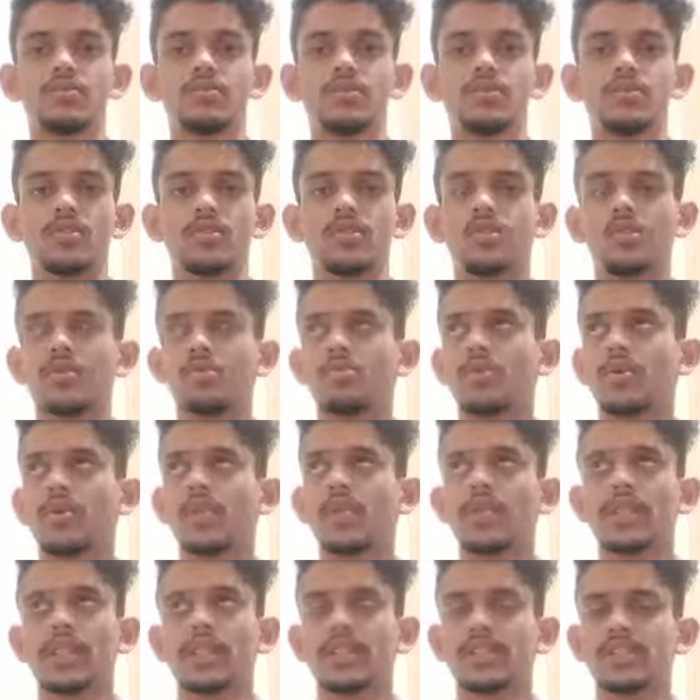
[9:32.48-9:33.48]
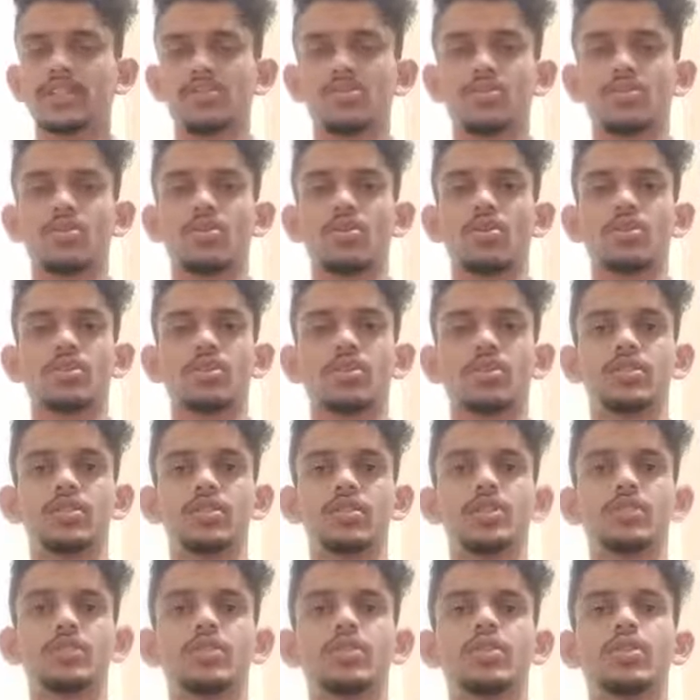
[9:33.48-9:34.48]
null pointer exception occurs
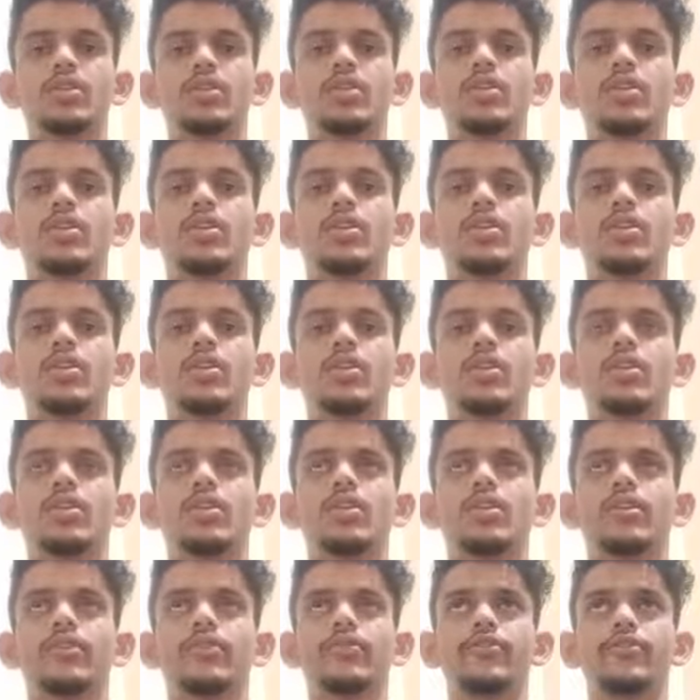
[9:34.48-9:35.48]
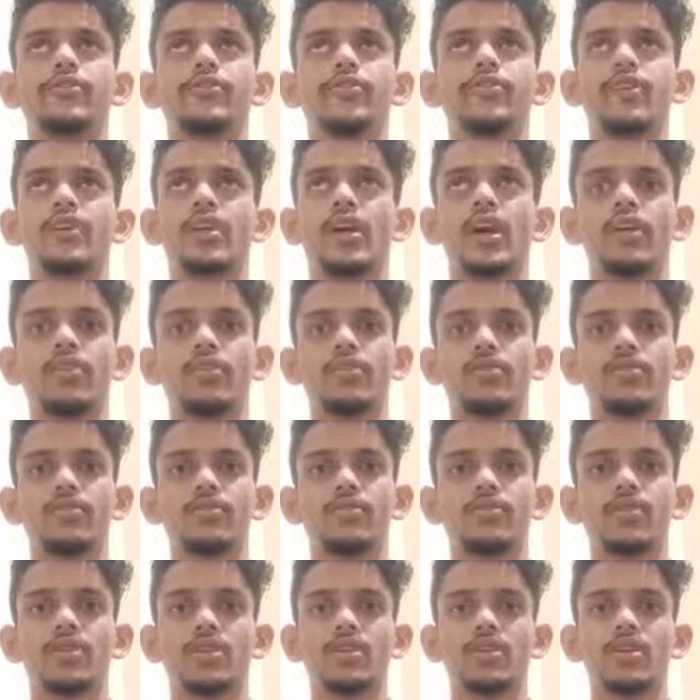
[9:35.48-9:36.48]
is if we have
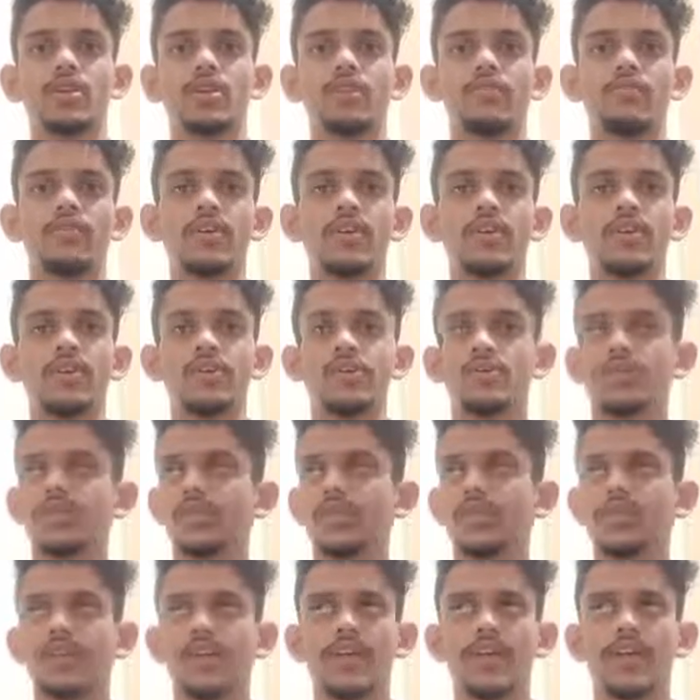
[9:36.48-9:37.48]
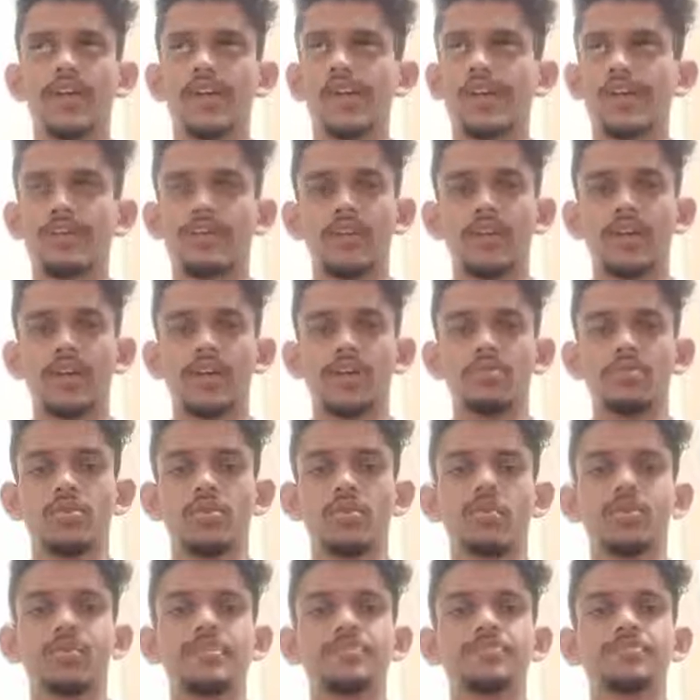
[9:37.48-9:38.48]
null value in any variable.